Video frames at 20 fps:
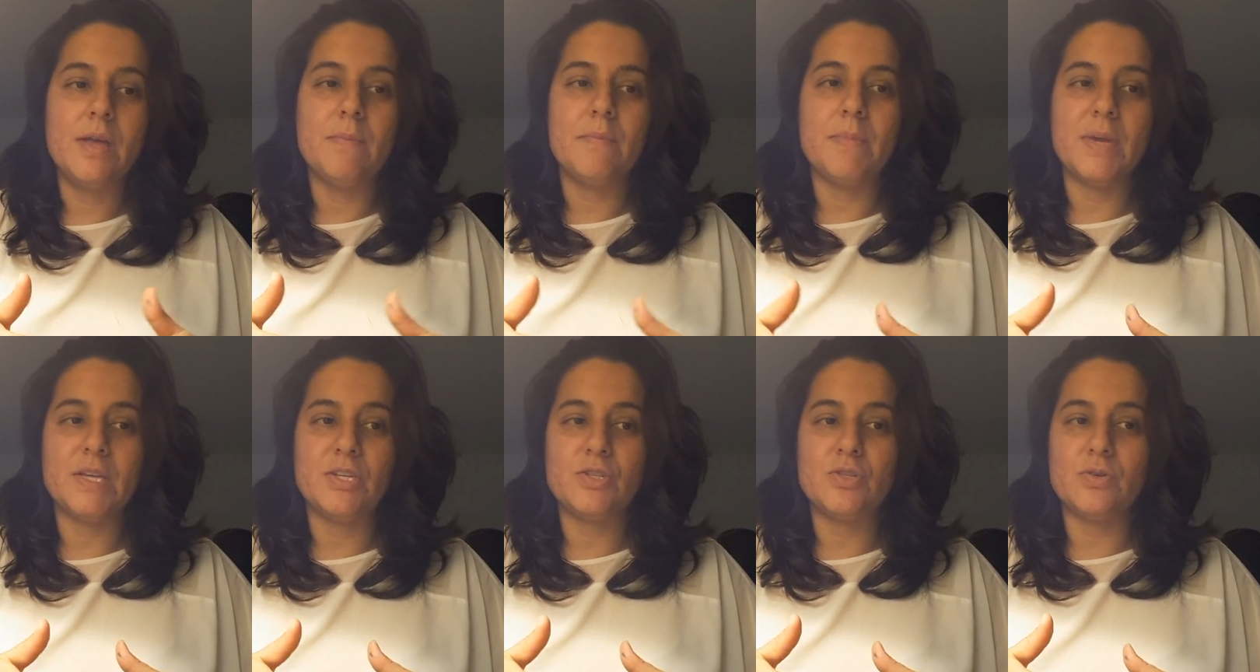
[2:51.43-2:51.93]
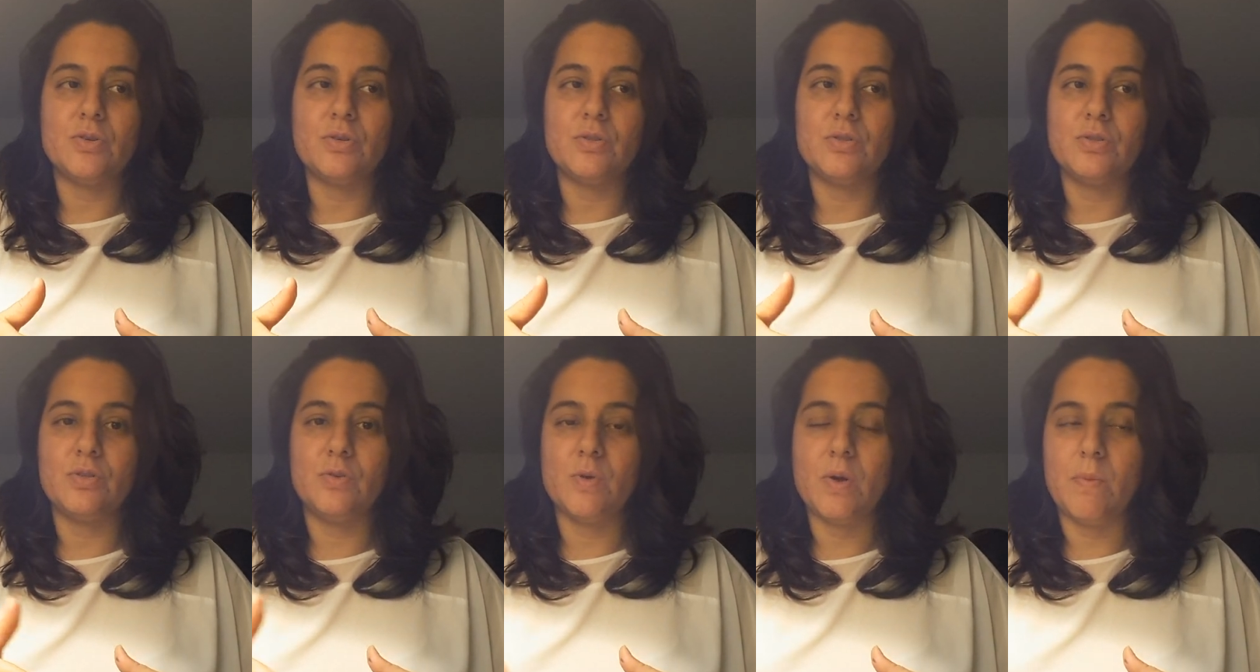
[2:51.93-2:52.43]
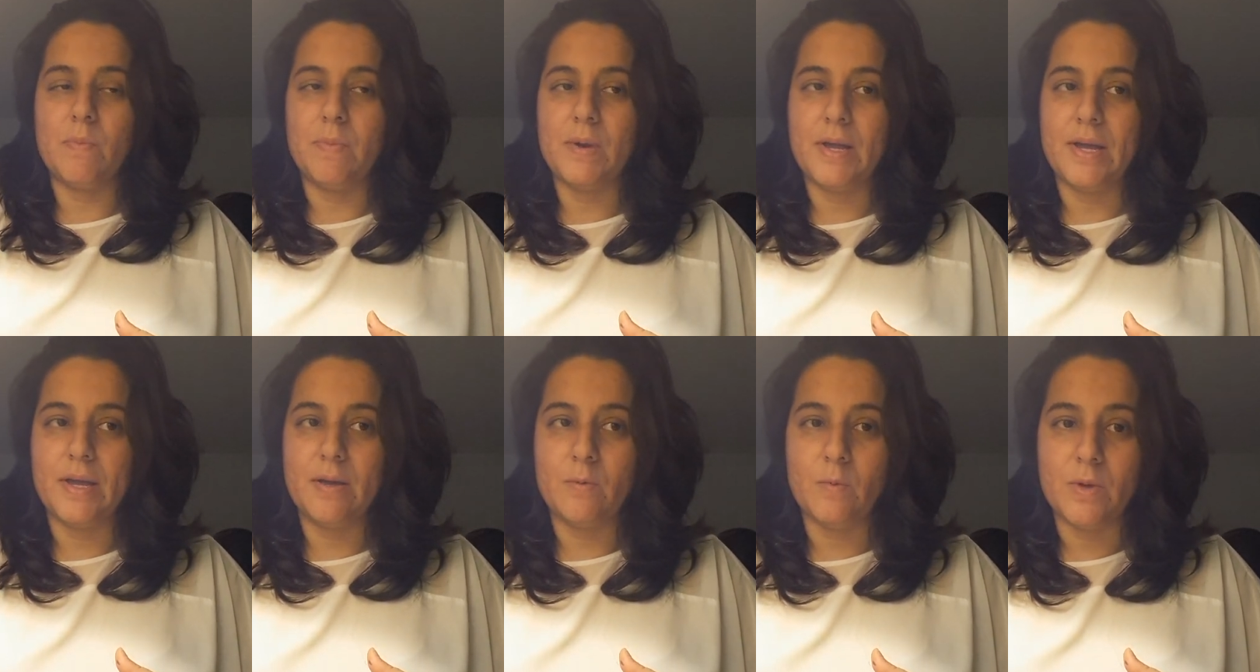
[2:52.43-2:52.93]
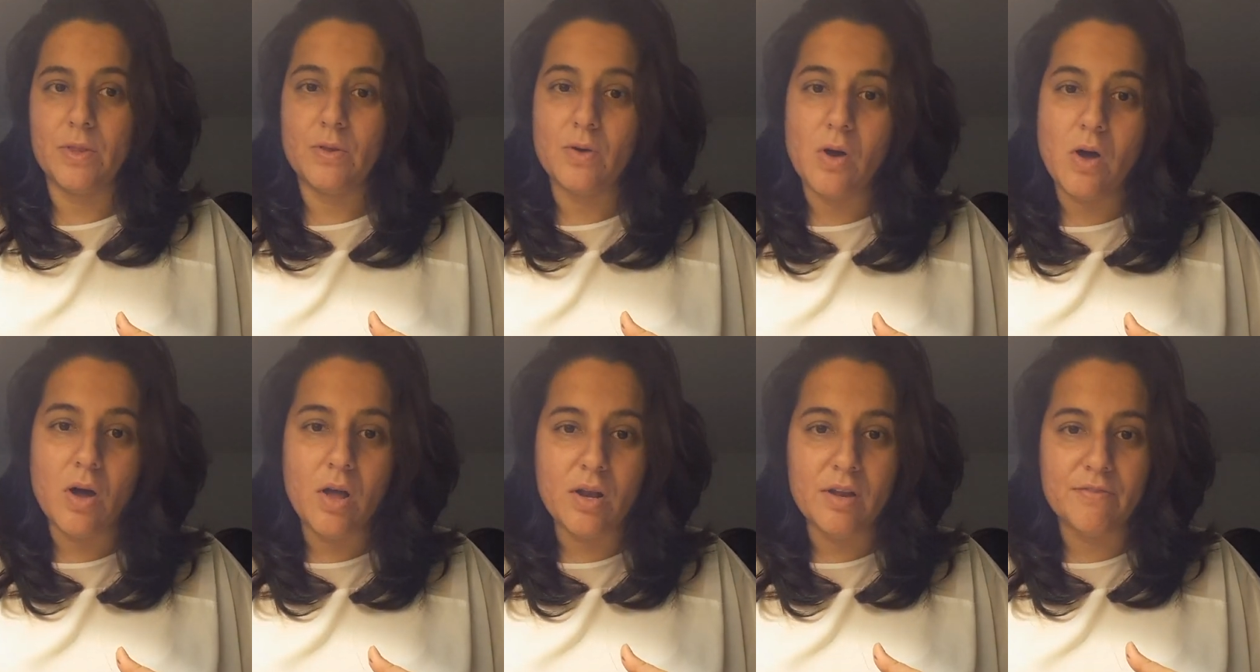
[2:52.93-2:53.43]
make sure you apply it with
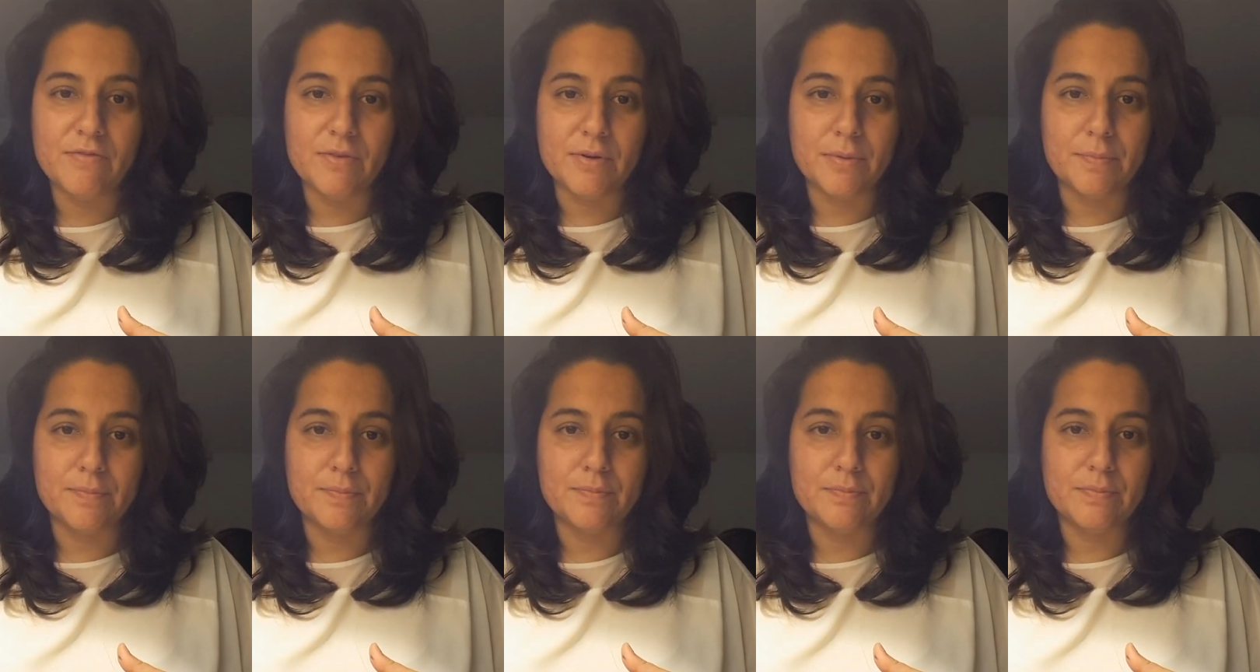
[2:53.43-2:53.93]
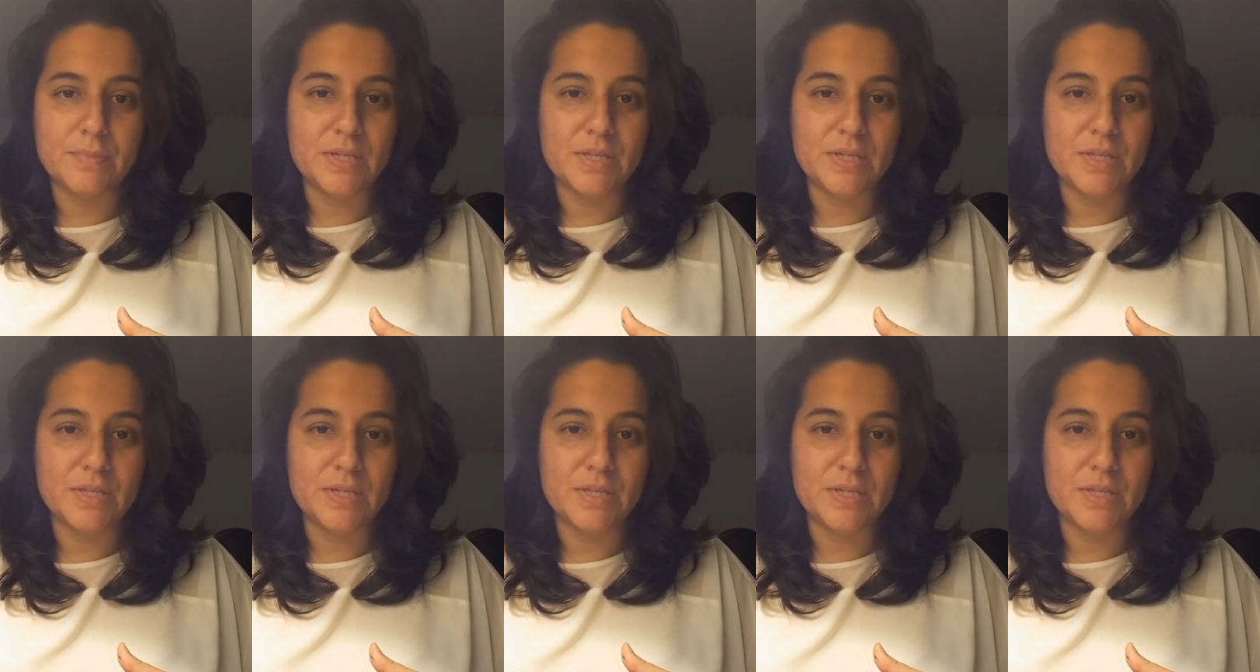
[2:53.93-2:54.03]
all of them,